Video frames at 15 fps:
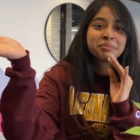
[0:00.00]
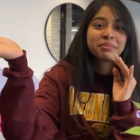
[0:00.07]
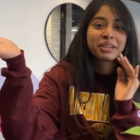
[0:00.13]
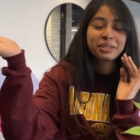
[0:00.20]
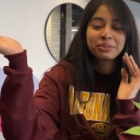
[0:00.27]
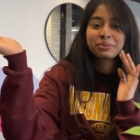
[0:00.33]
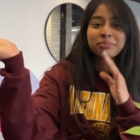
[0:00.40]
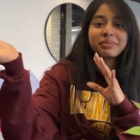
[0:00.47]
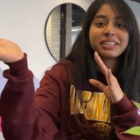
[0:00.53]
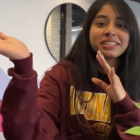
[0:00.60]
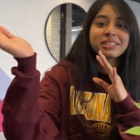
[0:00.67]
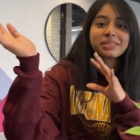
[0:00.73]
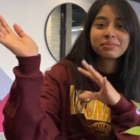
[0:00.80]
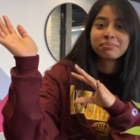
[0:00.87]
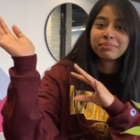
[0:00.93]
my
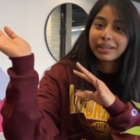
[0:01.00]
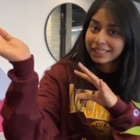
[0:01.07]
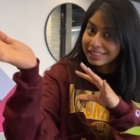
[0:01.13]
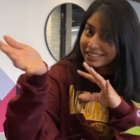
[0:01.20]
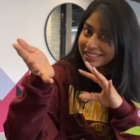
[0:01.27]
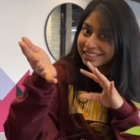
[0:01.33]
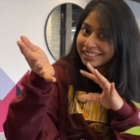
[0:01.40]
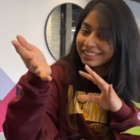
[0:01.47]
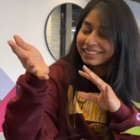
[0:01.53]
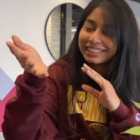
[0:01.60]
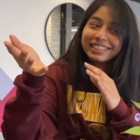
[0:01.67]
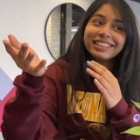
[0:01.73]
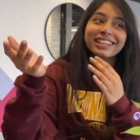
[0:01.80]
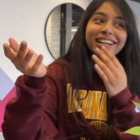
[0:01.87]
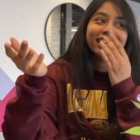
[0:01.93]
roommates' butts.
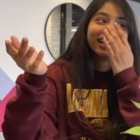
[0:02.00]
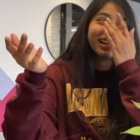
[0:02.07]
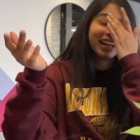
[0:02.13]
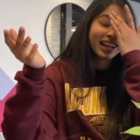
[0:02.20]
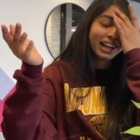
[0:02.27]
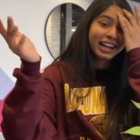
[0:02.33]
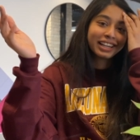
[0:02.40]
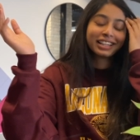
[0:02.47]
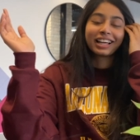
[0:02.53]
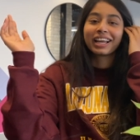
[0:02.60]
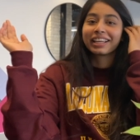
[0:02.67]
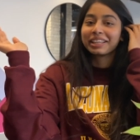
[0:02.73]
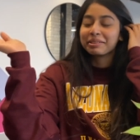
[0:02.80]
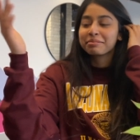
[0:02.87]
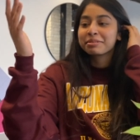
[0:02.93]
I,
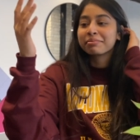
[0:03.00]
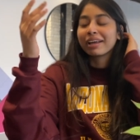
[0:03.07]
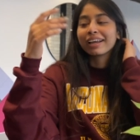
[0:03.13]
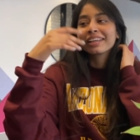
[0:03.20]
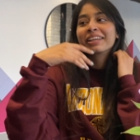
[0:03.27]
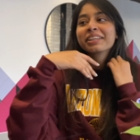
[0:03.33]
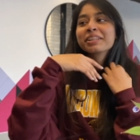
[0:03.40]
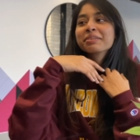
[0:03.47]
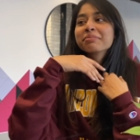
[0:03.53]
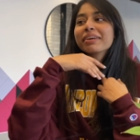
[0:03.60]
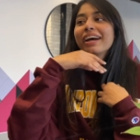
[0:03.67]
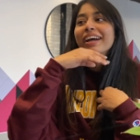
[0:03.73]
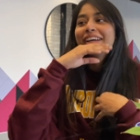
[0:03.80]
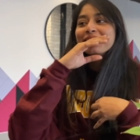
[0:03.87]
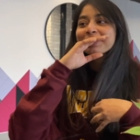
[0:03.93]
I keep smacking them.
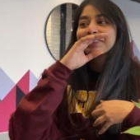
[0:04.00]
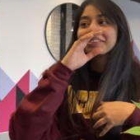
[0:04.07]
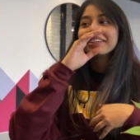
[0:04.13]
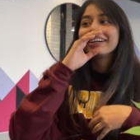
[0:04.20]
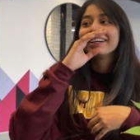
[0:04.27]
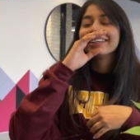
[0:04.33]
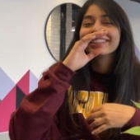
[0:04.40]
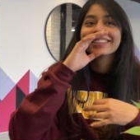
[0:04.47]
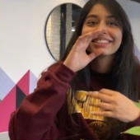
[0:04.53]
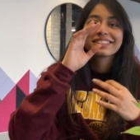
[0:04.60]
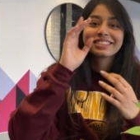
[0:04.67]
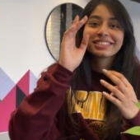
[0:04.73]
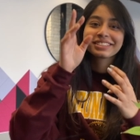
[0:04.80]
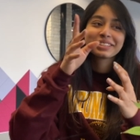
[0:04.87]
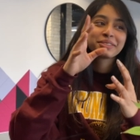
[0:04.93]
I know this
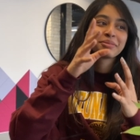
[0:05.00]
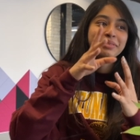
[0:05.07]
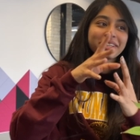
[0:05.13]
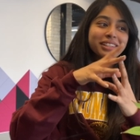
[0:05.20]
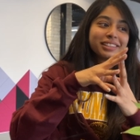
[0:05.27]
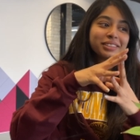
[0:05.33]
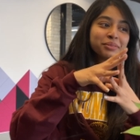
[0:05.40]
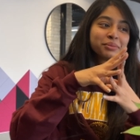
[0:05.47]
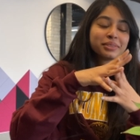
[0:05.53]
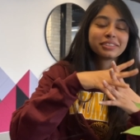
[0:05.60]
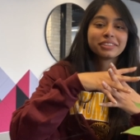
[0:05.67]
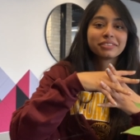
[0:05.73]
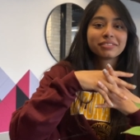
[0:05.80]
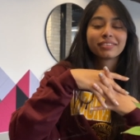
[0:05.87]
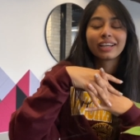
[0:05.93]
is a very
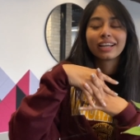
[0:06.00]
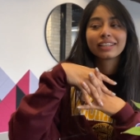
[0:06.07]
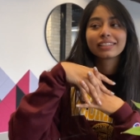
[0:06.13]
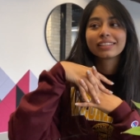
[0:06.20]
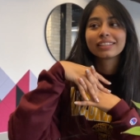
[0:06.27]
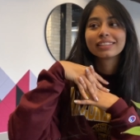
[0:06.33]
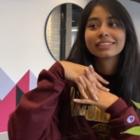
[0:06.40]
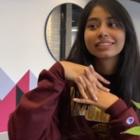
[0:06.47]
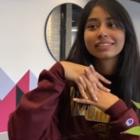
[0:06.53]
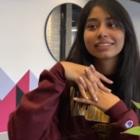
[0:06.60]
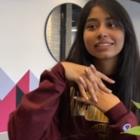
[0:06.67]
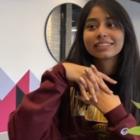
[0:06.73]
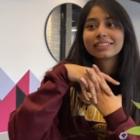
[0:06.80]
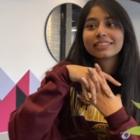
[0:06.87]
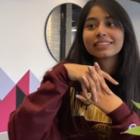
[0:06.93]
weird fact. It
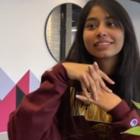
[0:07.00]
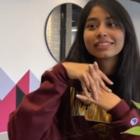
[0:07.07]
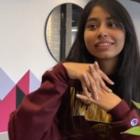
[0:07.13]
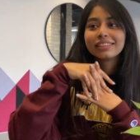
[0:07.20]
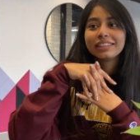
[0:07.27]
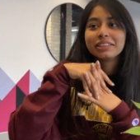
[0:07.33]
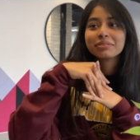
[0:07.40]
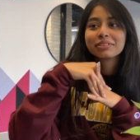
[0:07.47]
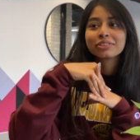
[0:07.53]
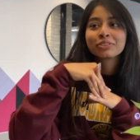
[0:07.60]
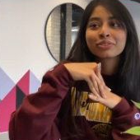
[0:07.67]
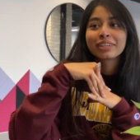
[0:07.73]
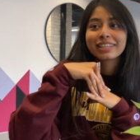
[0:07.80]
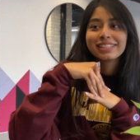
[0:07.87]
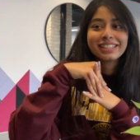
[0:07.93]
just relieves
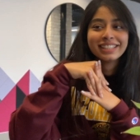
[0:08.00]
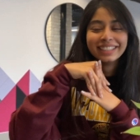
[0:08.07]
stress.